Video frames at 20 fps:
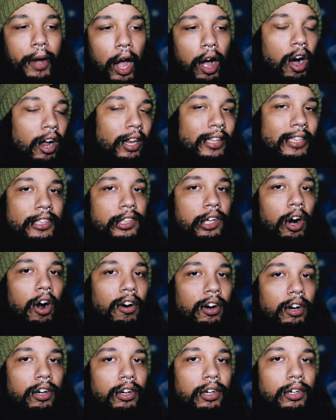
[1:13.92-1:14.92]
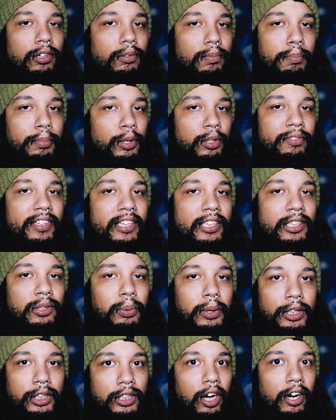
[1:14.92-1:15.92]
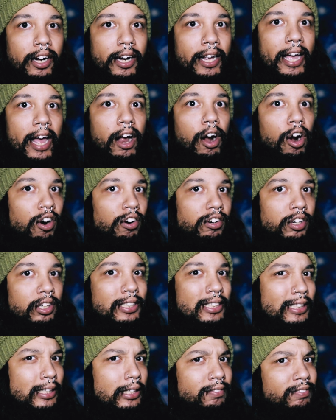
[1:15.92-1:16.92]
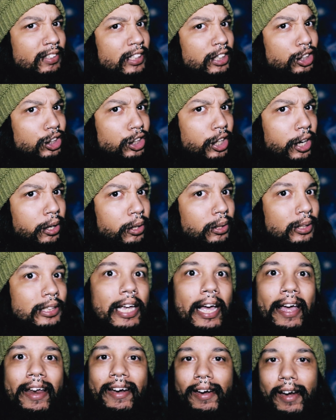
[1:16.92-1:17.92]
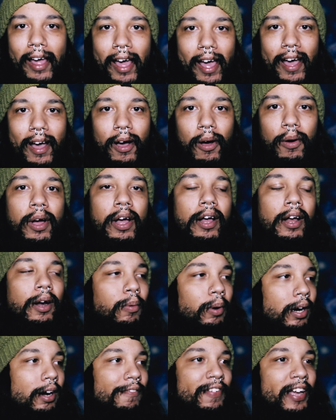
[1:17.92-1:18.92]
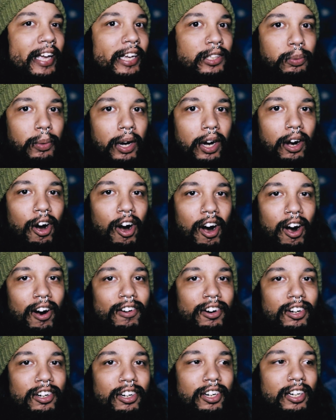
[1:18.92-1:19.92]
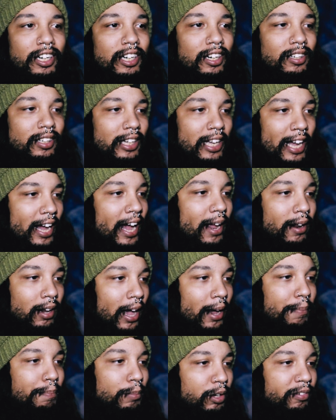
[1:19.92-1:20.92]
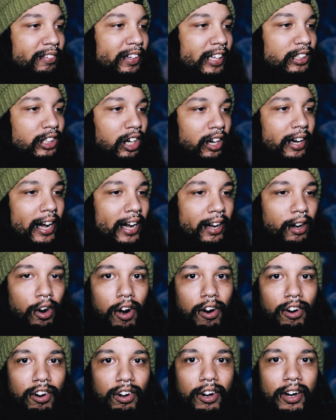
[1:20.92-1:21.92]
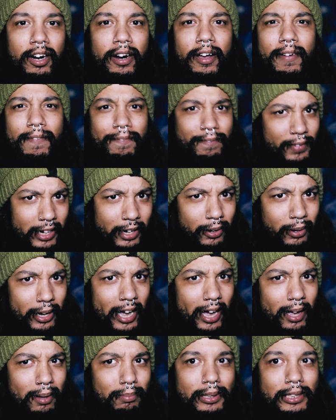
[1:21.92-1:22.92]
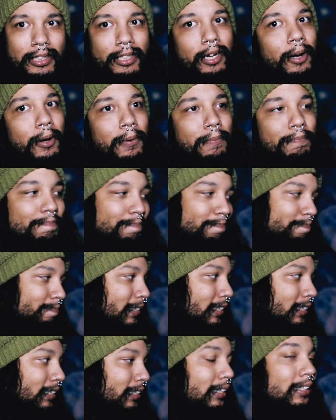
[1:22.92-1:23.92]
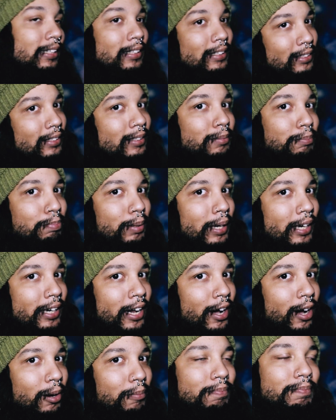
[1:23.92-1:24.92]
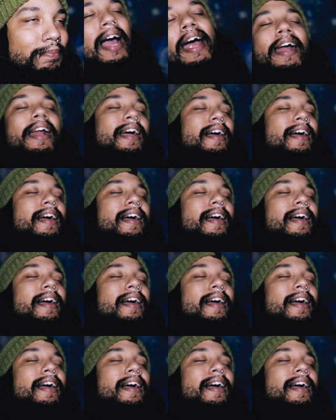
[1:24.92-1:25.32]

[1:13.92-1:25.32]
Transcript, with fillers: all these horror movies were starting to get horror TV shows, and now we're in a phase where horror like movies are getting horror video games. So pretty dope. All right, all right,